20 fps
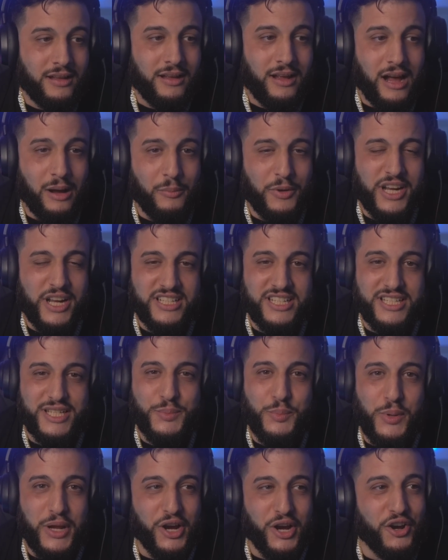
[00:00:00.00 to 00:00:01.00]
an
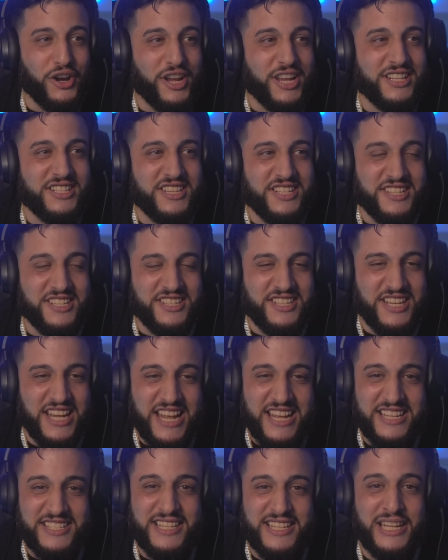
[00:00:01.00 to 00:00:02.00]
experienced,
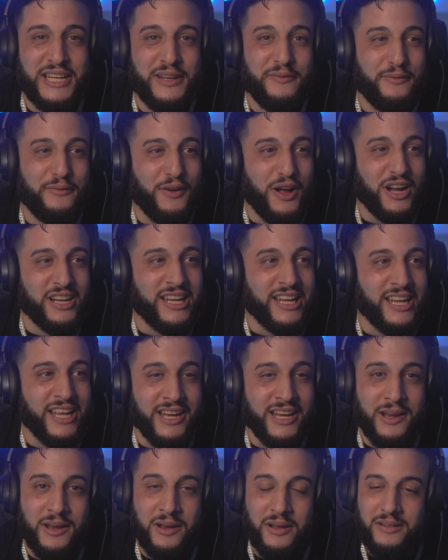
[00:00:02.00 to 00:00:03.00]
seasoned
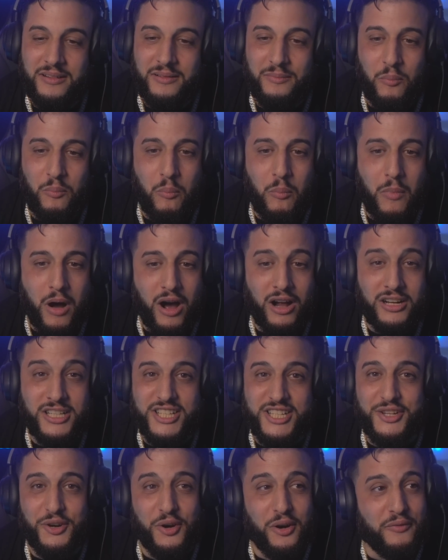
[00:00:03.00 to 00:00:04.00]
fucking
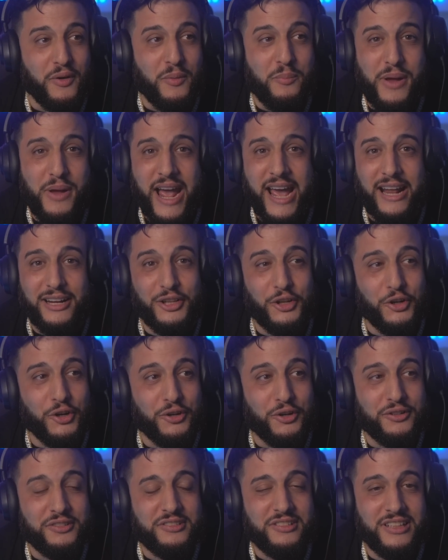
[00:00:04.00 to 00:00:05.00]
monster of a
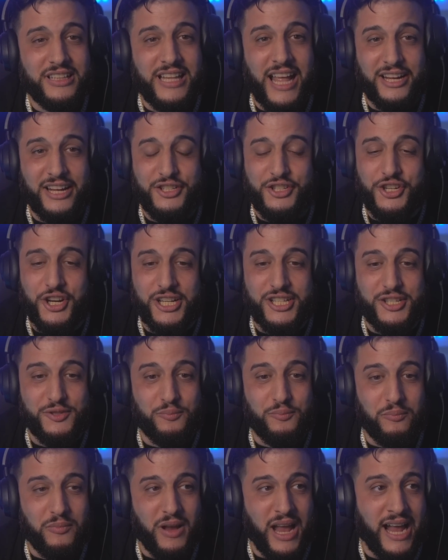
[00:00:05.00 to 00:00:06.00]
battler that
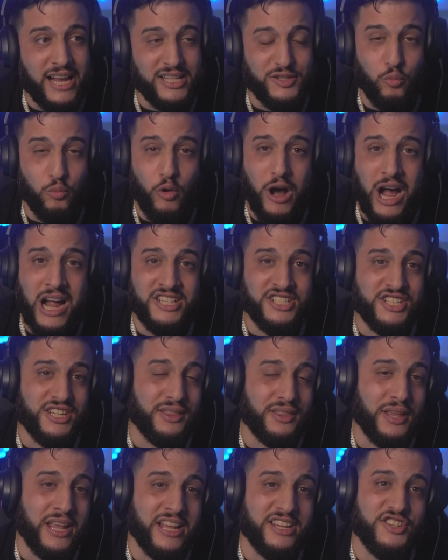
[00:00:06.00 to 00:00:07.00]
just has watched
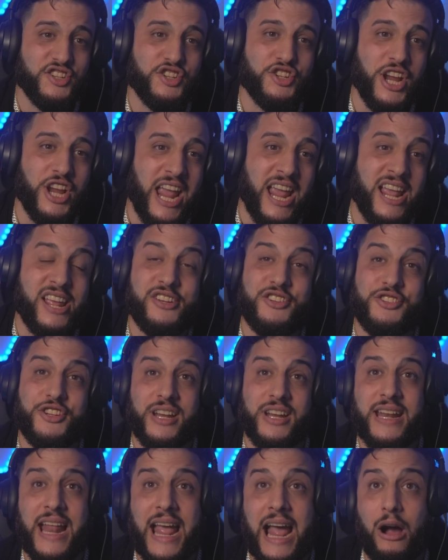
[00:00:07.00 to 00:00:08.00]
things change.
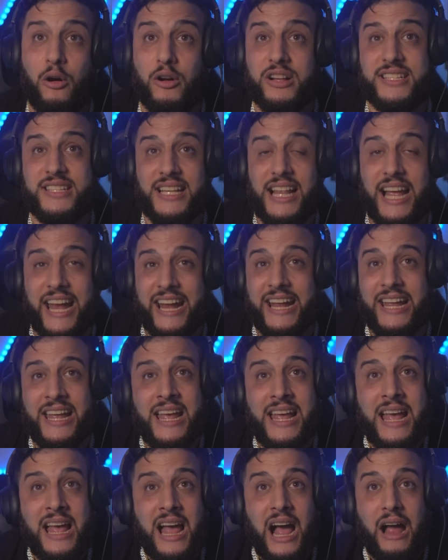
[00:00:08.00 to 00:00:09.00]
And now it's like,
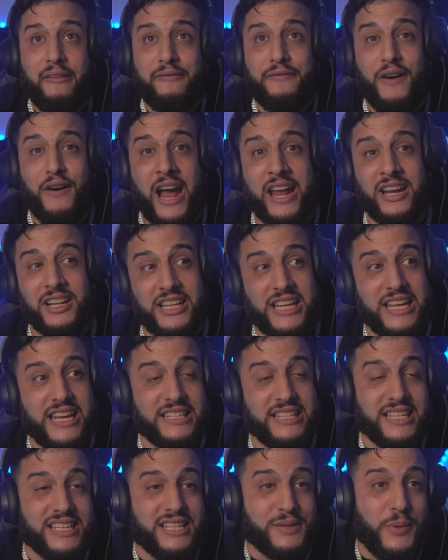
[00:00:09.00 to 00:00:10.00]
I finally
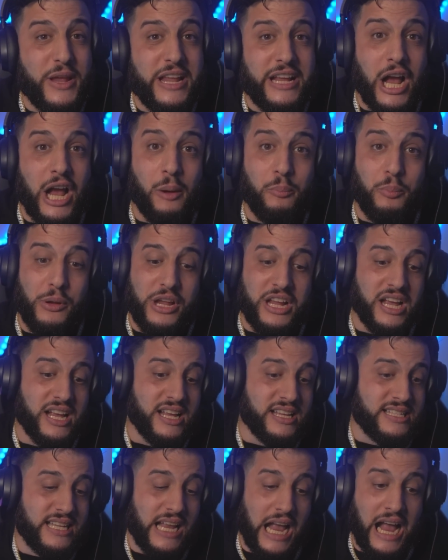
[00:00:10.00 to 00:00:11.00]
need to speak up
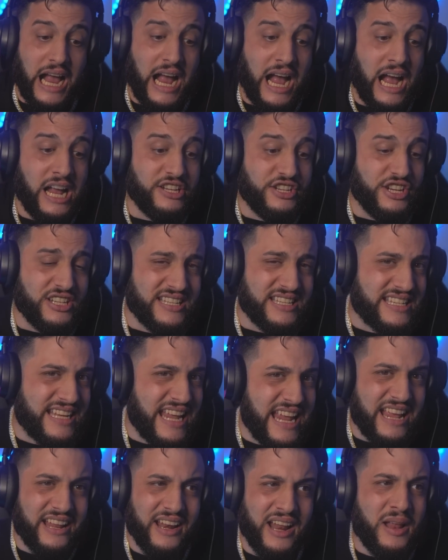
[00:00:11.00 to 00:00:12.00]
because I just
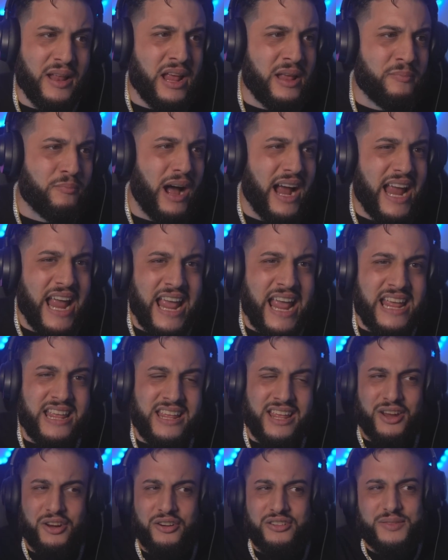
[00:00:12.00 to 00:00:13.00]
see it. In my
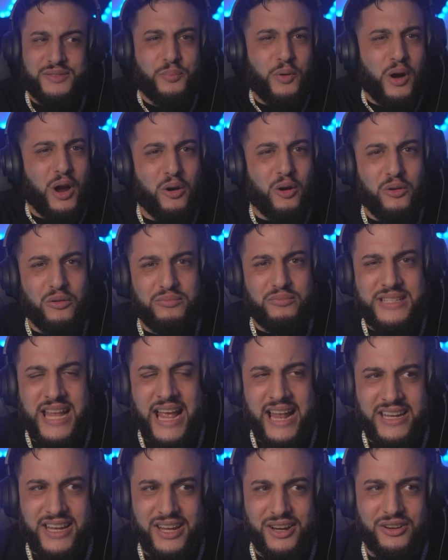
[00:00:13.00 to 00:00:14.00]
8 years, bro,
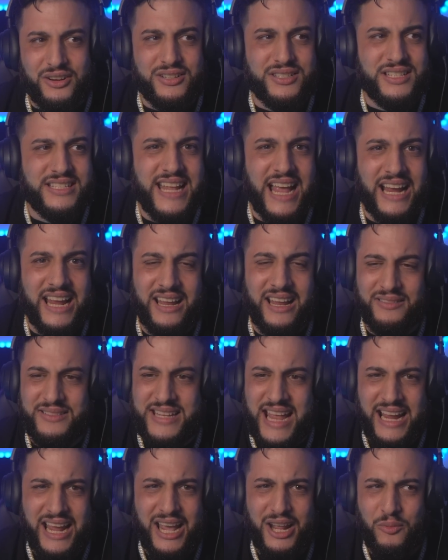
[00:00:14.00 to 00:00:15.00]
10 years,
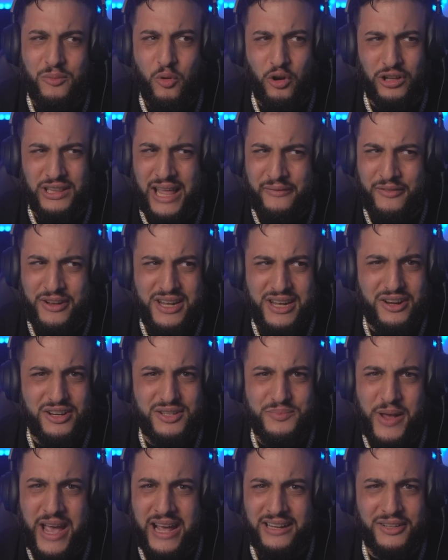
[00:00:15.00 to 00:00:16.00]
decade or more, 11
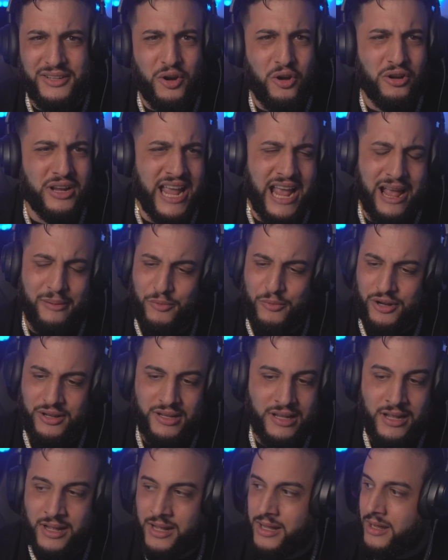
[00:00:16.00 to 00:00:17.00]
years battling on
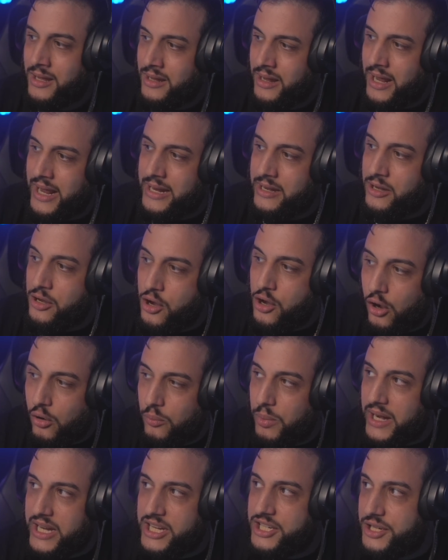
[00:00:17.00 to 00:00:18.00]
camera, ain't
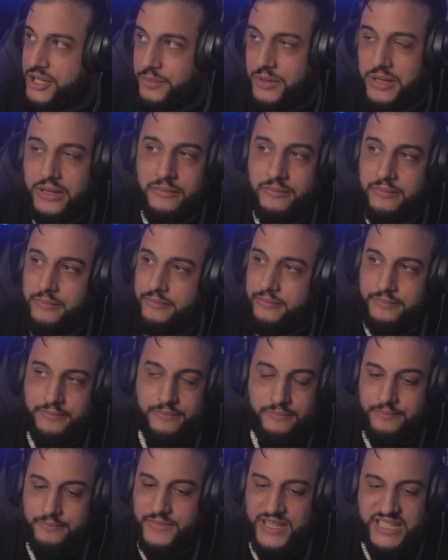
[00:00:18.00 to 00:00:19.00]
nobody should be
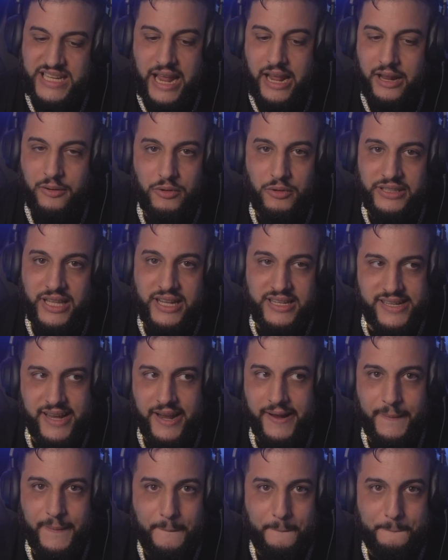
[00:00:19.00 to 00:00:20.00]
saying what they
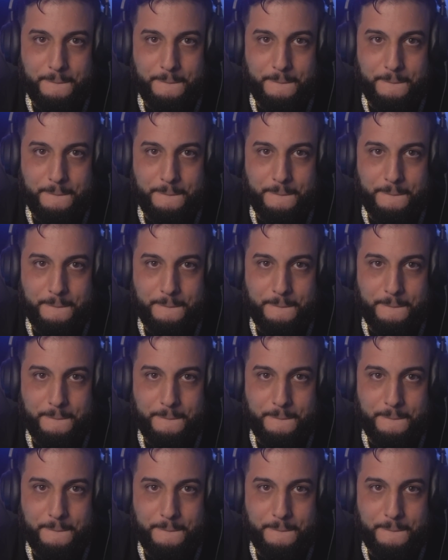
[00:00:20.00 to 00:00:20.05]
say.